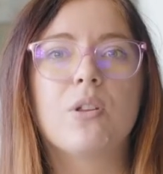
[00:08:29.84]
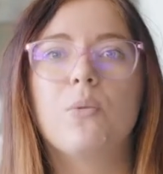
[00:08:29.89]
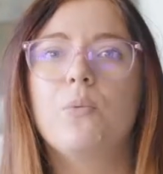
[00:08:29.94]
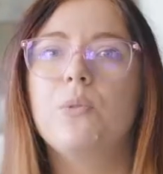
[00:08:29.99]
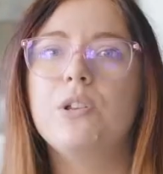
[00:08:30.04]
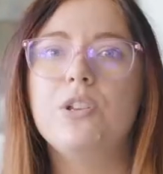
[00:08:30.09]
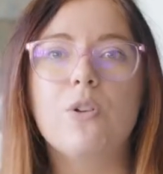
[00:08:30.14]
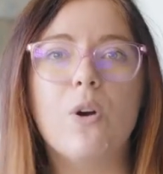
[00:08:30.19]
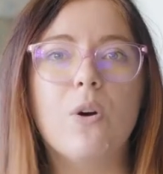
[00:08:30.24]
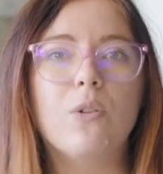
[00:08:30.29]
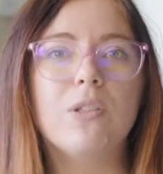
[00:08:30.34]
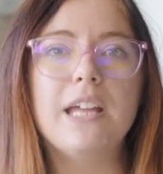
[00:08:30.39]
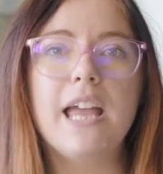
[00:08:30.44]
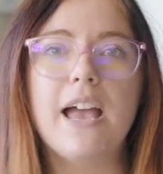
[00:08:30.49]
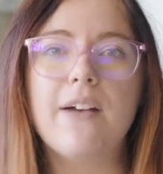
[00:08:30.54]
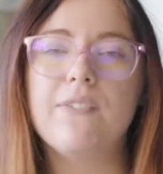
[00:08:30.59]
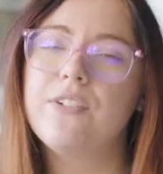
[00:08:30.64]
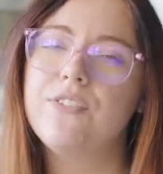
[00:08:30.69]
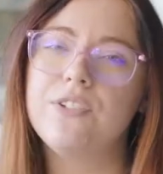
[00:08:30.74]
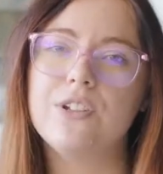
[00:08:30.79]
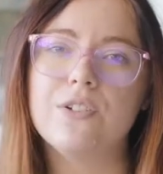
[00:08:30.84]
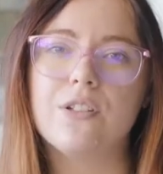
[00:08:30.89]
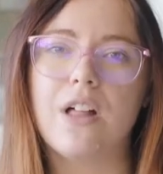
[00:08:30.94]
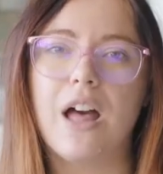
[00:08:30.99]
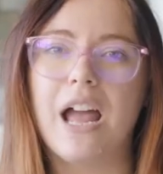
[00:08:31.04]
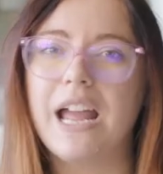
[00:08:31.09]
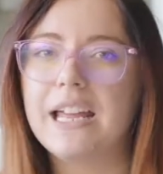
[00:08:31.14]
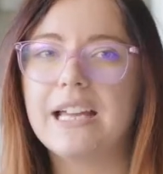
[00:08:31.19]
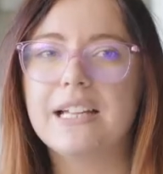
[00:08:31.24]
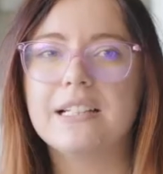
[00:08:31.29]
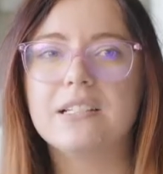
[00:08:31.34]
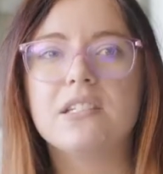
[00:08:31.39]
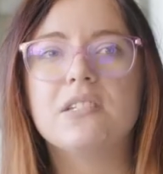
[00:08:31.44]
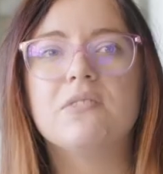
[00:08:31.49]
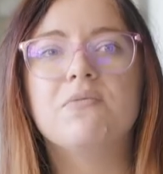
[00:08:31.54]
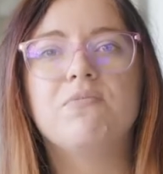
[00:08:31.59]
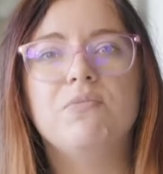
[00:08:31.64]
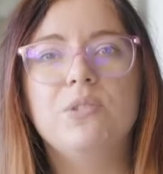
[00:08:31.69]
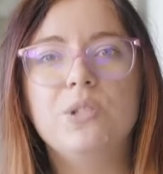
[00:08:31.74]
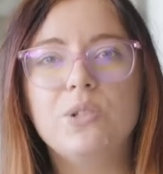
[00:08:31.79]
When you only have a few clients,
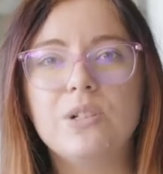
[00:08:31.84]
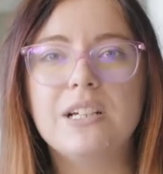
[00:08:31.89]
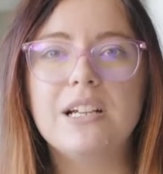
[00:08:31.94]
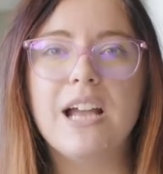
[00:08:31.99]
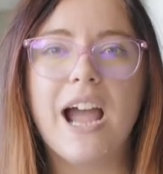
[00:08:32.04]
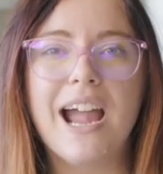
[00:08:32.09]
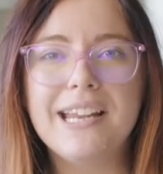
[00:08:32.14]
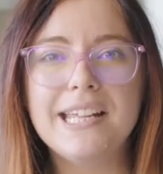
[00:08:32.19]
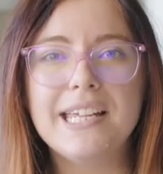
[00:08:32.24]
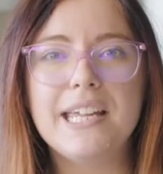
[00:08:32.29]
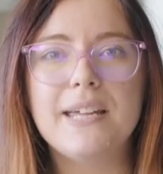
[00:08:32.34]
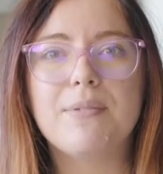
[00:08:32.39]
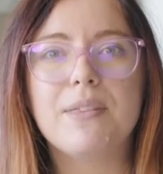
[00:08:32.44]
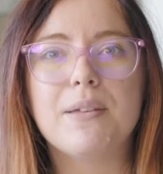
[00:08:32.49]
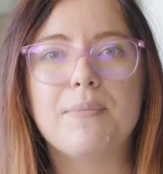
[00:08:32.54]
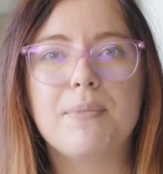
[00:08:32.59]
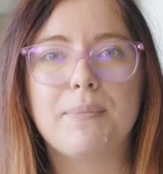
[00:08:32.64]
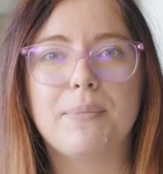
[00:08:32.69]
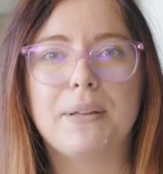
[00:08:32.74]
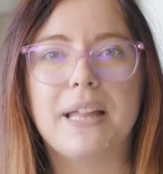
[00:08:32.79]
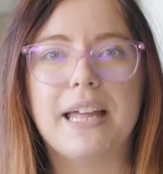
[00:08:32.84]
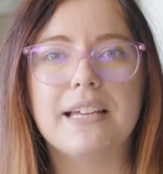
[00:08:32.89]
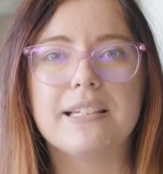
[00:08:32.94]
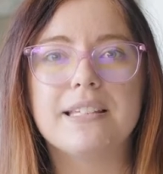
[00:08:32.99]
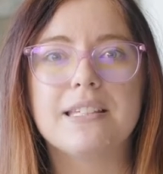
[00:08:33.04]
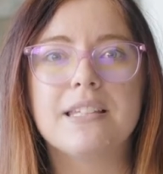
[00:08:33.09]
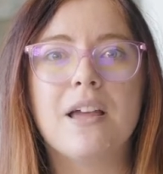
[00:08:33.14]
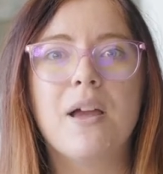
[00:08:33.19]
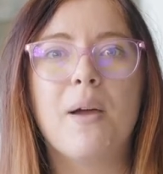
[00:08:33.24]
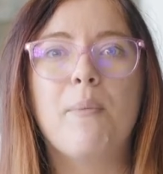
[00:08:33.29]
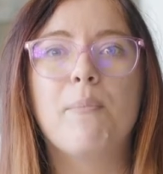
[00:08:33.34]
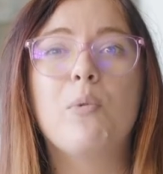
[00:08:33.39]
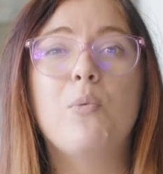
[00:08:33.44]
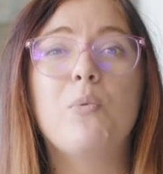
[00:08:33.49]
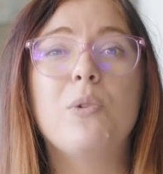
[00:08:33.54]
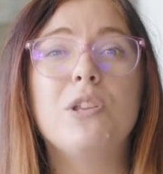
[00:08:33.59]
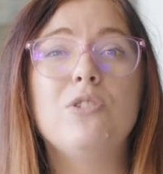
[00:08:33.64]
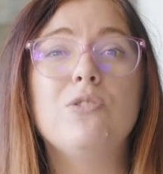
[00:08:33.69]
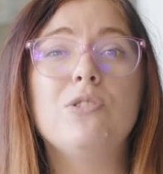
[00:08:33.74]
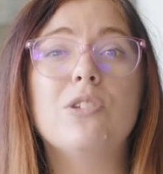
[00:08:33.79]
you can kind of keep them in place. But
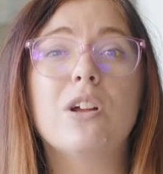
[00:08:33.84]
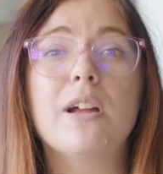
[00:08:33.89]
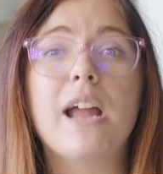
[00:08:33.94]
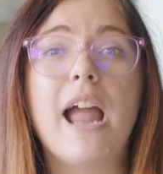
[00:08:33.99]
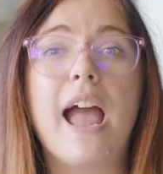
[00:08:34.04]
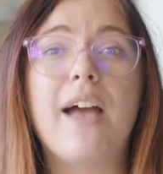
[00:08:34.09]
when you start